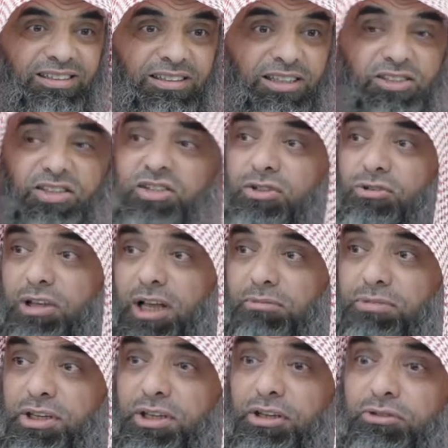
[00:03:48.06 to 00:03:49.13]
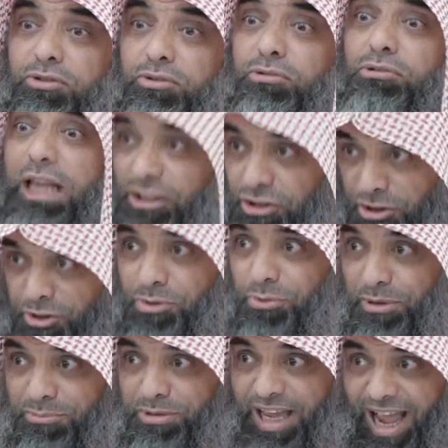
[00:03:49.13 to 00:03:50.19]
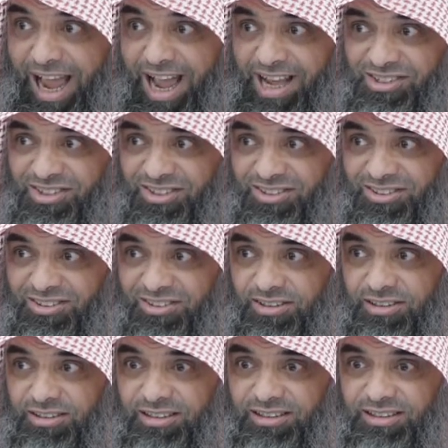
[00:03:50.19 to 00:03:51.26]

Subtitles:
This is to tell me and you that you will be asked.